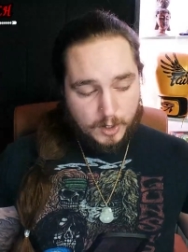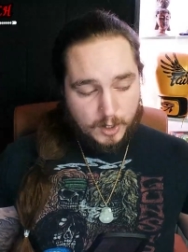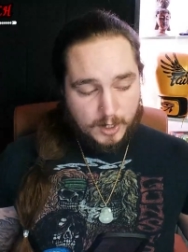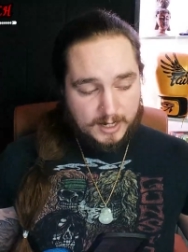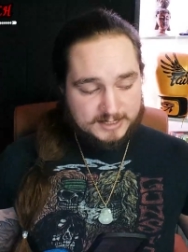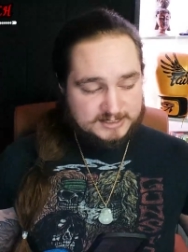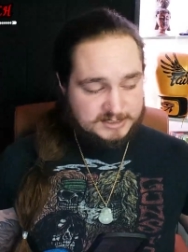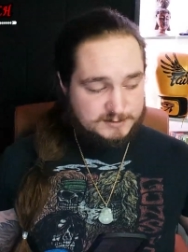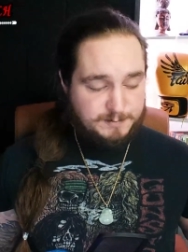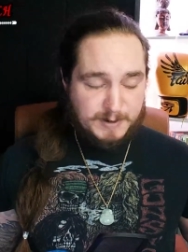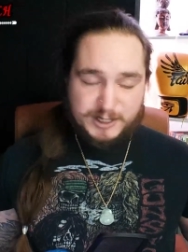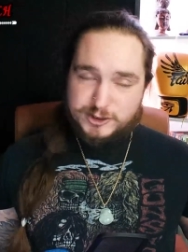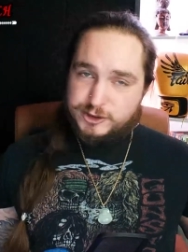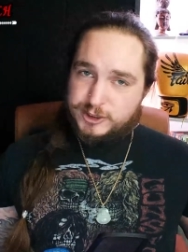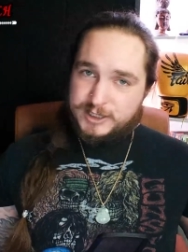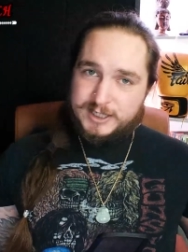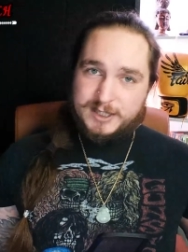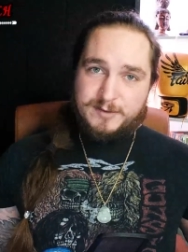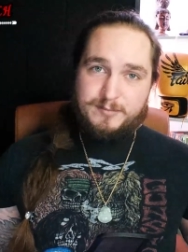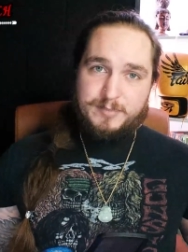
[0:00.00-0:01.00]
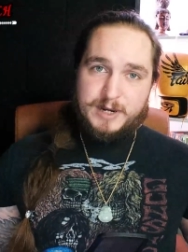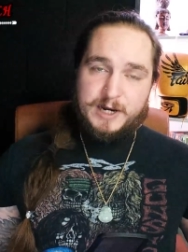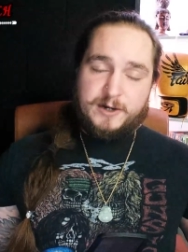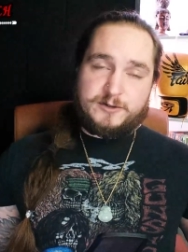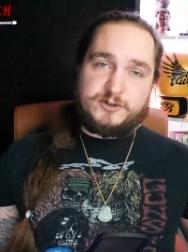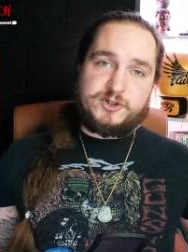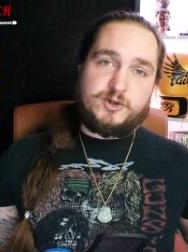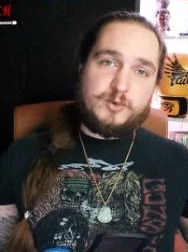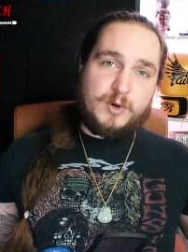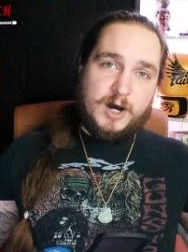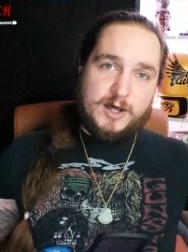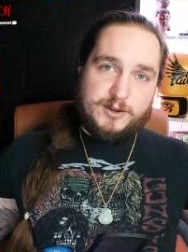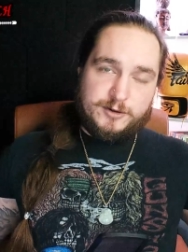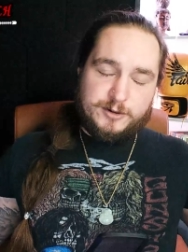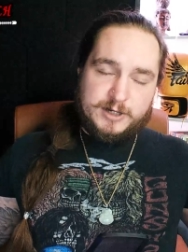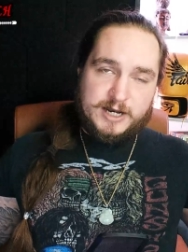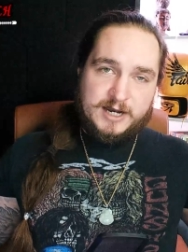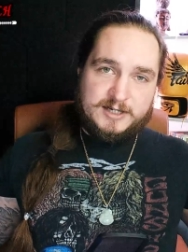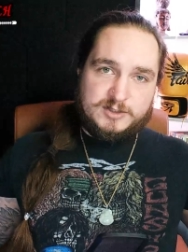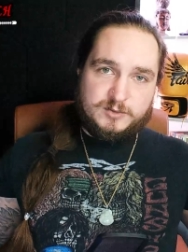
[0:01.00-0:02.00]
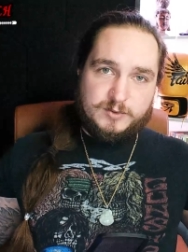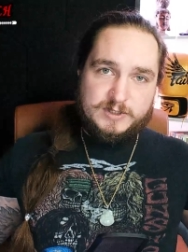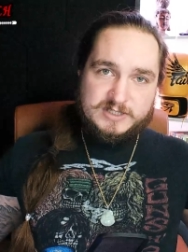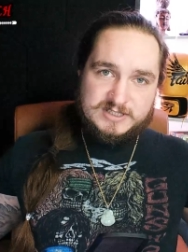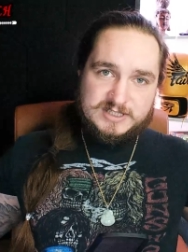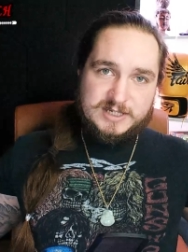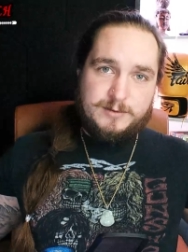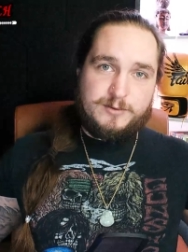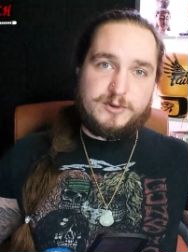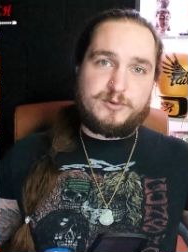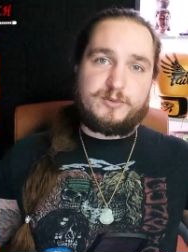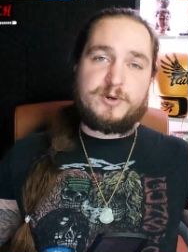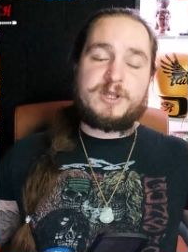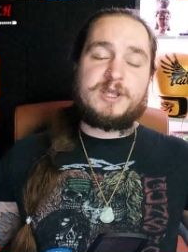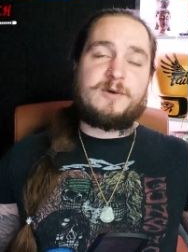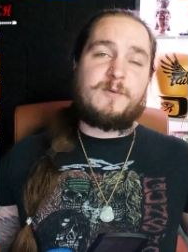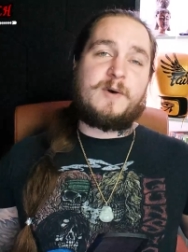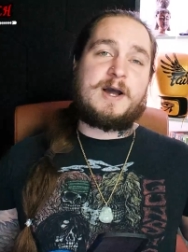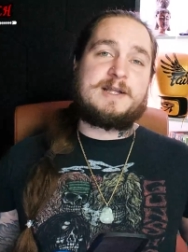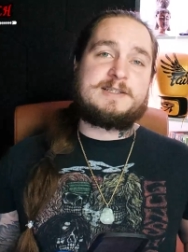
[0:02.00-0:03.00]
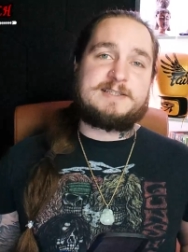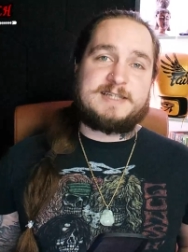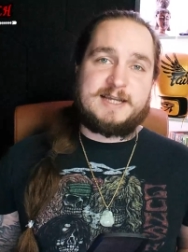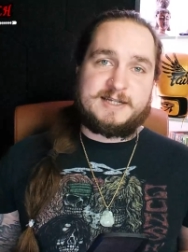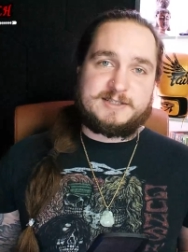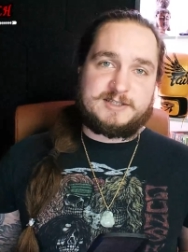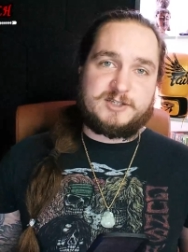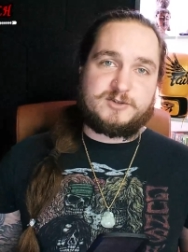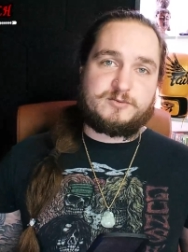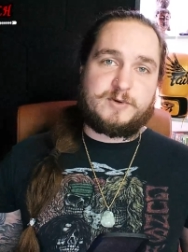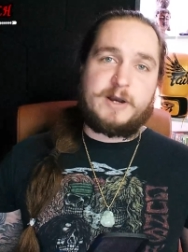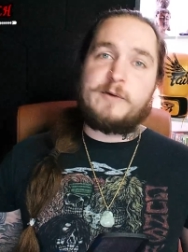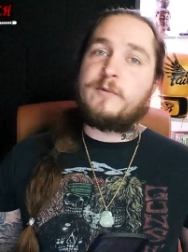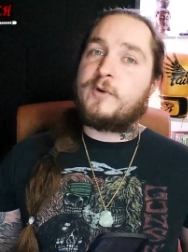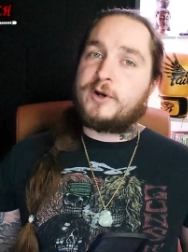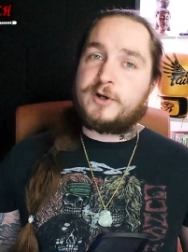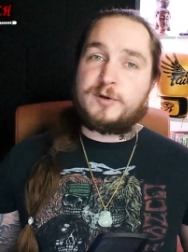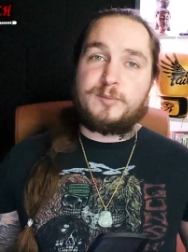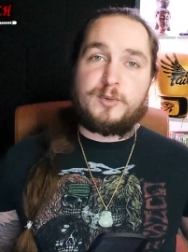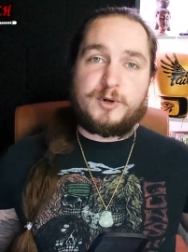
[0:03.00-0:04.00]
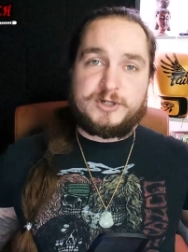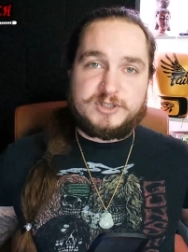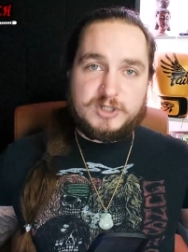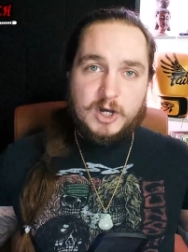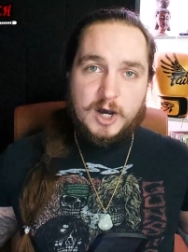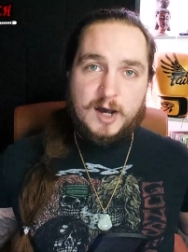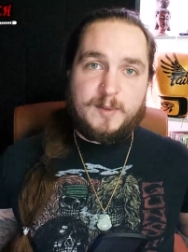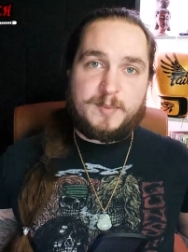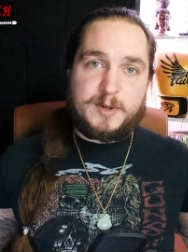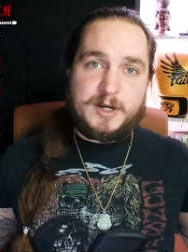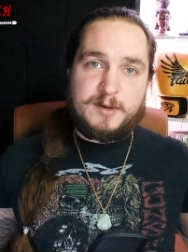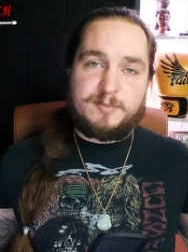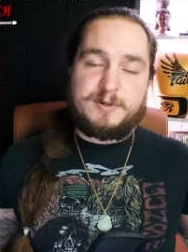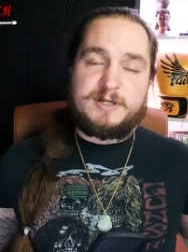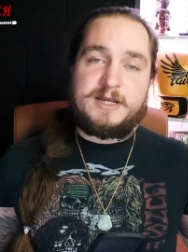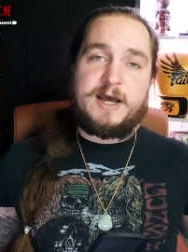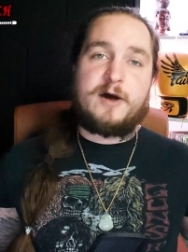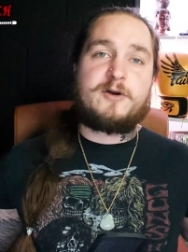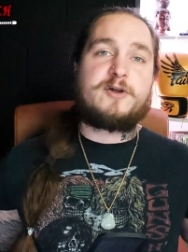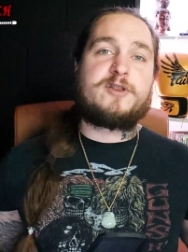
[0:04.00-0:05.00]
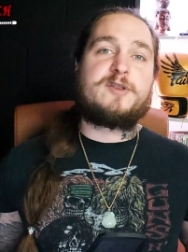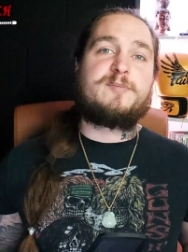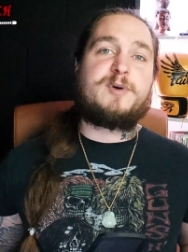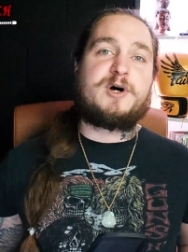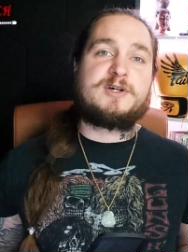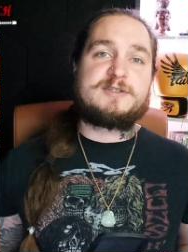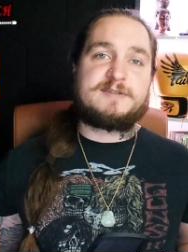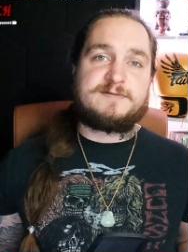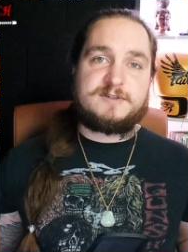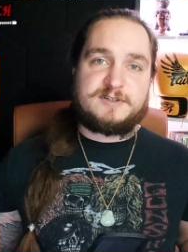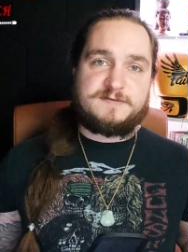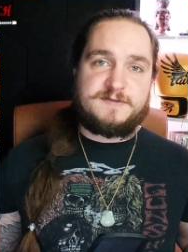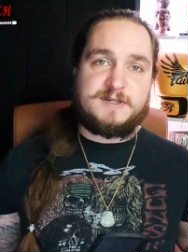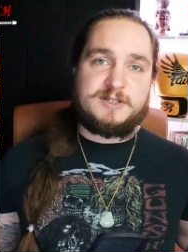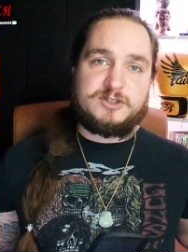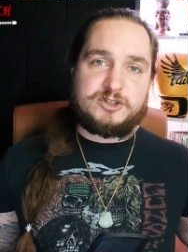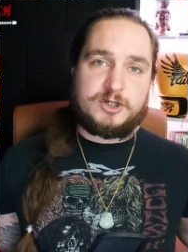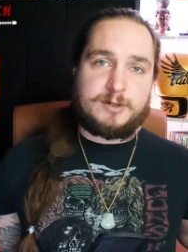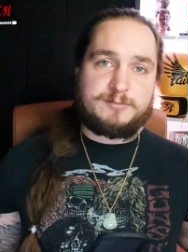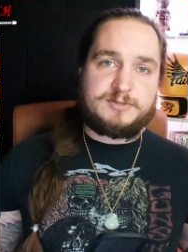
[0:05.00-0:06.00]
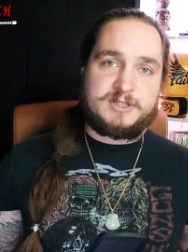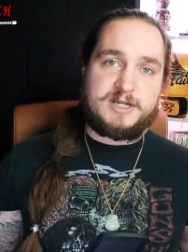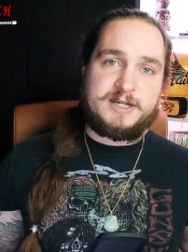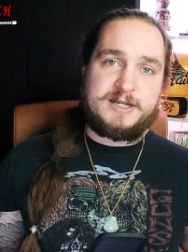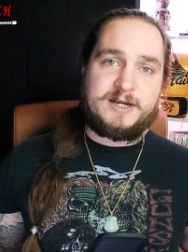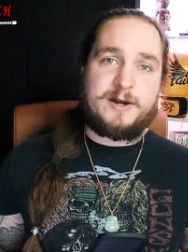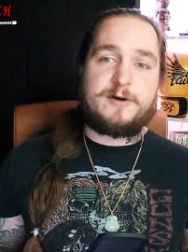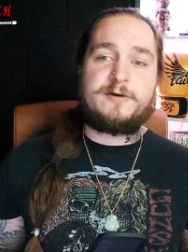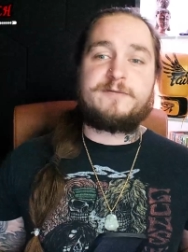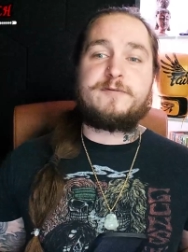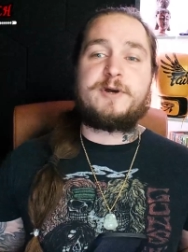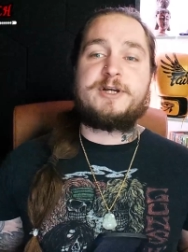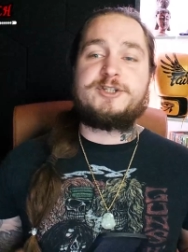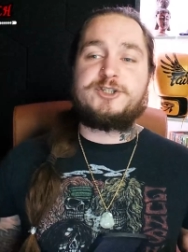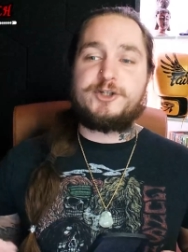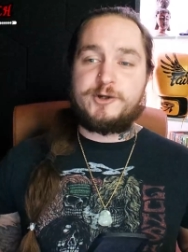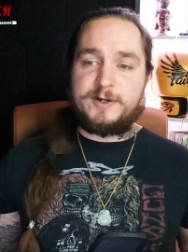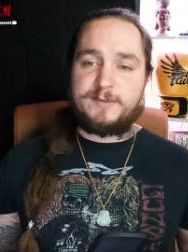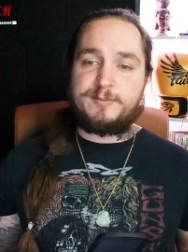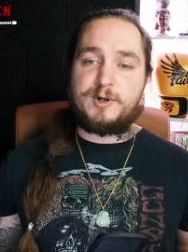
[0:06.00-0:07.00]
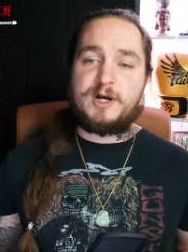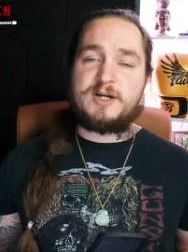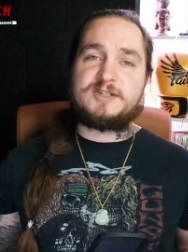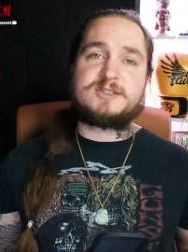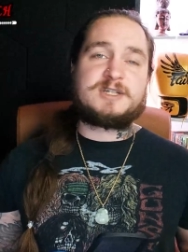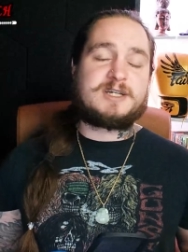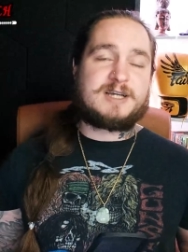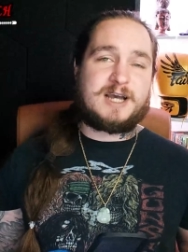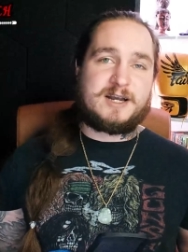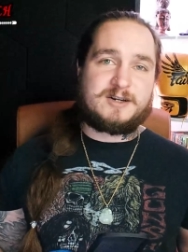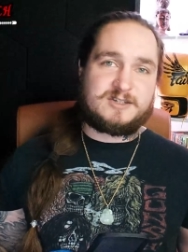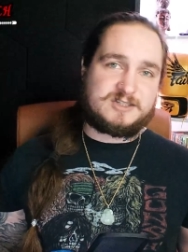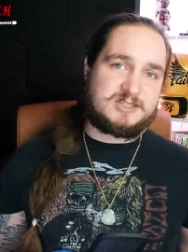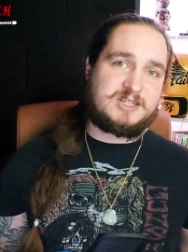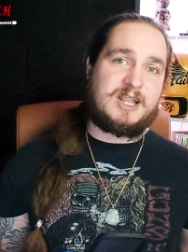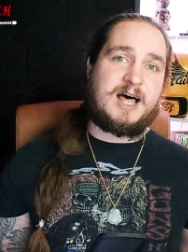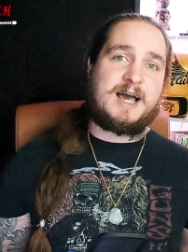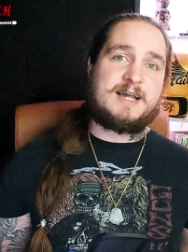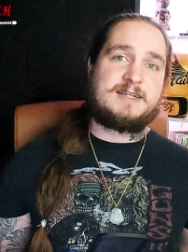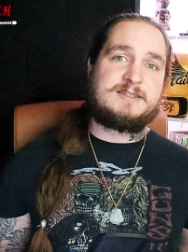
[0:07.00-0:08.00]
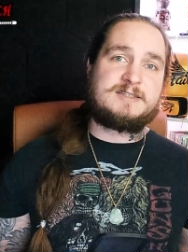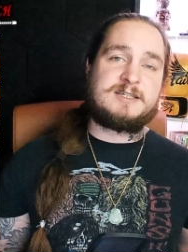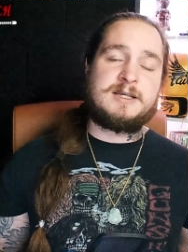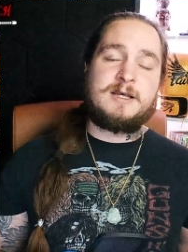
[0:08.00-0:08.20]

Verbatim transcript: especially compared to other guys we see with really wide stances, right? Wonder Boy's hopping up and down on the balls of his feet, jumps in and out of range. Yuri Prochazka kind of slides